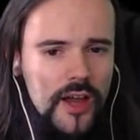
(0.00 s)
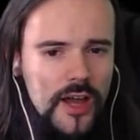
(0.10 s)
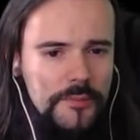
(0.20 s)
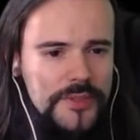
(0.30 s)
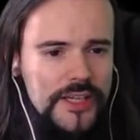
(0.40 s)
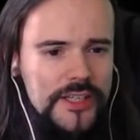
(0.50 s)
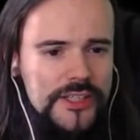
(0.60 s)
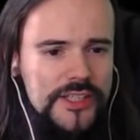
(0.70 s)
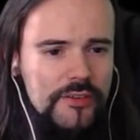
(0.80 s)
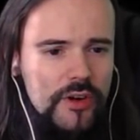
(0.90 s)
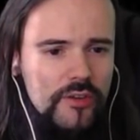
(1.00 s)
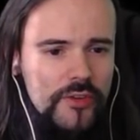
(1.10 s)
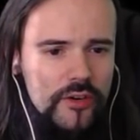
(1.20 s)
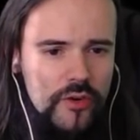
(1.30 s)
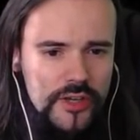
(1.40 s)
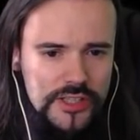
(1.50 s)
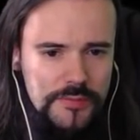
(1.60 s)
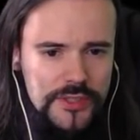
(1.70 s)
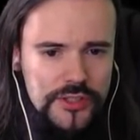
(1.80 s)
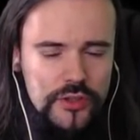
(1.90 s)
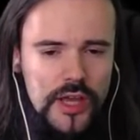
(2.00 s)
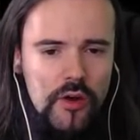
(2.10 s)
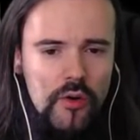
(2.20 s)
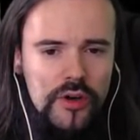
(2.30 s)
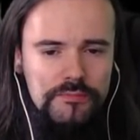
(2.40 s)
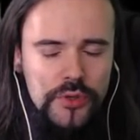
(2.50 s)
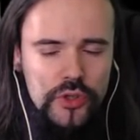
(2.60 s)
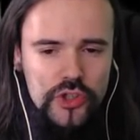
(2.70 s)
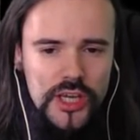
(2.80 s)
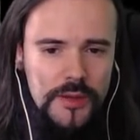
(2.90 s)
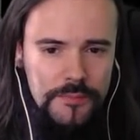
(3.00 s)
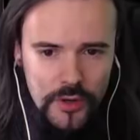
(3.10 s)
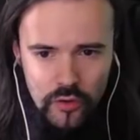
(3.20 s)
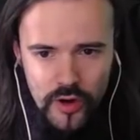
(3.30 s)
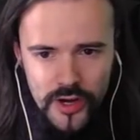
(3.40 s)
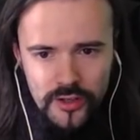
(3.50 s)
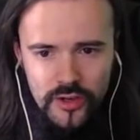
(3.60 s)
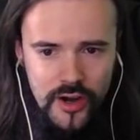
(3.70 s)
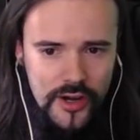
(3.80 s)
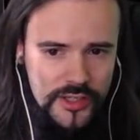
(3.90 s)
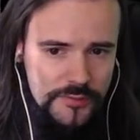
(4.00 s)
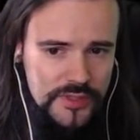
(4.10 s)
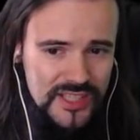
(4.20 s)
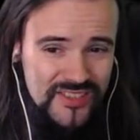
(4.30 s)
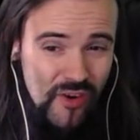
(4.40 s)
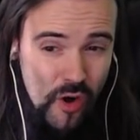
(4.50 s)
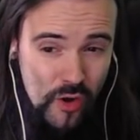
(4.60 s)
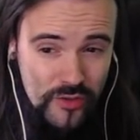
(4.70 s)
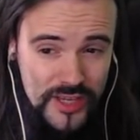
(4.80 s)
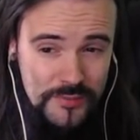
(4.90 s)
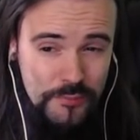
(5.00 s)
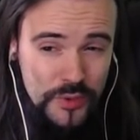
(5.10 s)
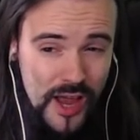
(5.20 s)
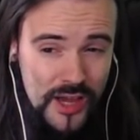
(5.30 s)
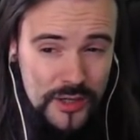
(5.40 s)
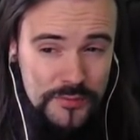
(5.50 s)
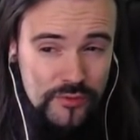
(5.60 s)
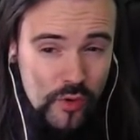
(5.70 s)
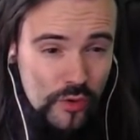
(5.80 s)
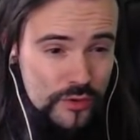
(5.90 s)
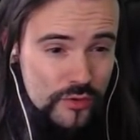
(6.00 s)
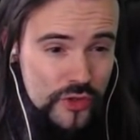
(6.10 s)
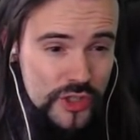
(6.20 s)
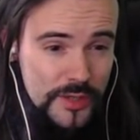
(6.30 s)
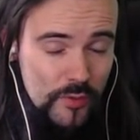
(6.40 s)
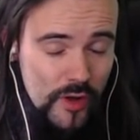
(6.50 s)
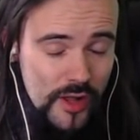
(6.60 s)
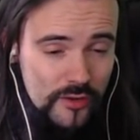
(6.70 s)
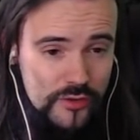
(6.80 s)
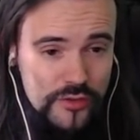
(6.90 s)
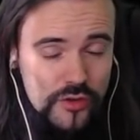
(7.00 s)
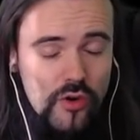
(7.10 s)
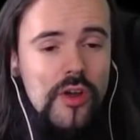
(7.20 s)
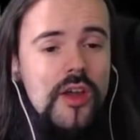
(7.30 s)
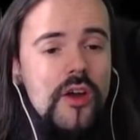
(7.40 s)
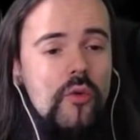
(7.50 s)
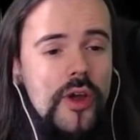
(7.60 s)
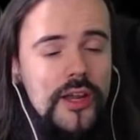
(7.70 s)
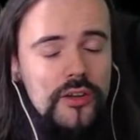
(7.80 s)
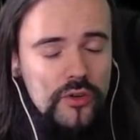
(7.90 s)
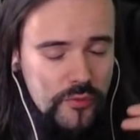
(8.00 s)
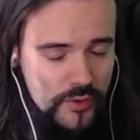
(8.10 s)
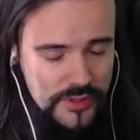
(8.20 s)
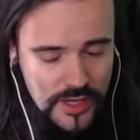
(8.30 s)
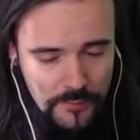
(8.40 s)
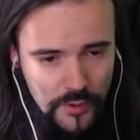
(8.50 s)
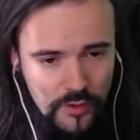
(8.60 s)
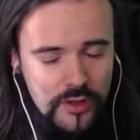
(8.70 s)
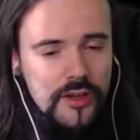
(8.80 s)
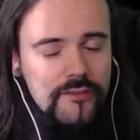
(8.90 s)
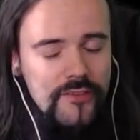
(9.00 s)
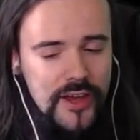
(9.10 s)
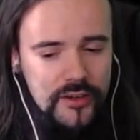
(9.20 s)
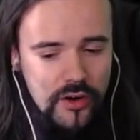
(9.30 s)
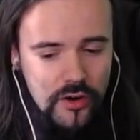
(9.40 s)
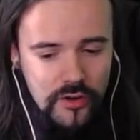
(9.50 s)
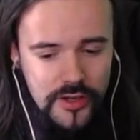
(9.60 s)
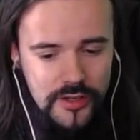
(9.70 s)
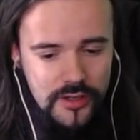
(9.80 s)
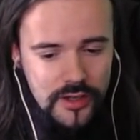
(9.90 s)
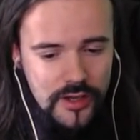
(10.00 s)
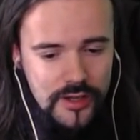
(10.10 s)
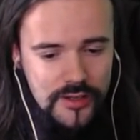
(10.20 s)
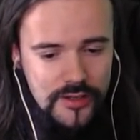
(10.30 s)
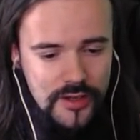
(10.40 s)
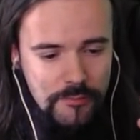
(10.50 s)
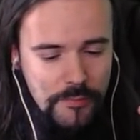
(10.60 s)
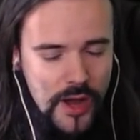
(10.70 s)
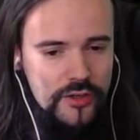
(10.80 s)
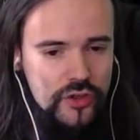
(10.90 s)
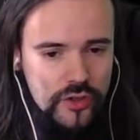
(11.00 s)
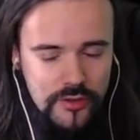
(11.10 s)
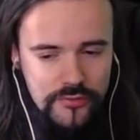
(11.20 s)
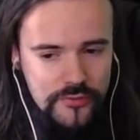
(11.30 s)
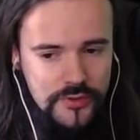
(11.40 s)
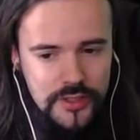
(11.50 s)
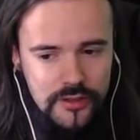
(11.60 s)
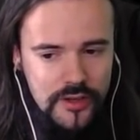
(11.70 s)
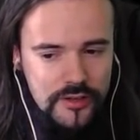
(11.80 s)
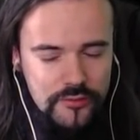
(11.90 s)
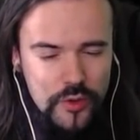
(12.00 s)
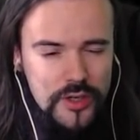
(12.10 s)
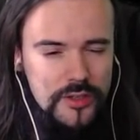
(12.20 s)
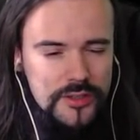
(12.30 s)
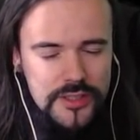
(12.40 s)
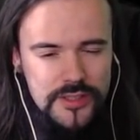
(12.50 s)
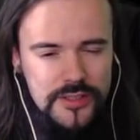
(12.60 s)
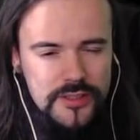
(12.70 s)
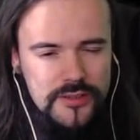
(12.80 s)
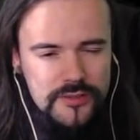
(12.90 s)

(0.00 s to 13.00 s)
Updated several vendor recipes to now output shaped or elder items if all the input items are also shaped or elder. So when you, for example, vendor like a bunch of like, what is this?